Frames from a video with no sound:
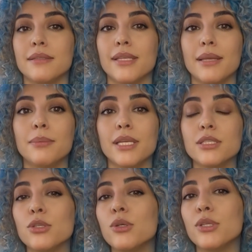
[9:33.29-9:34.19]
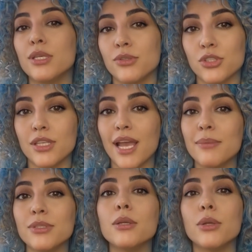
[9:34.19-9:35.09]
That means your cream should
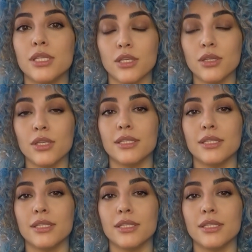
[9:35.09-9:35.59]
absolutely not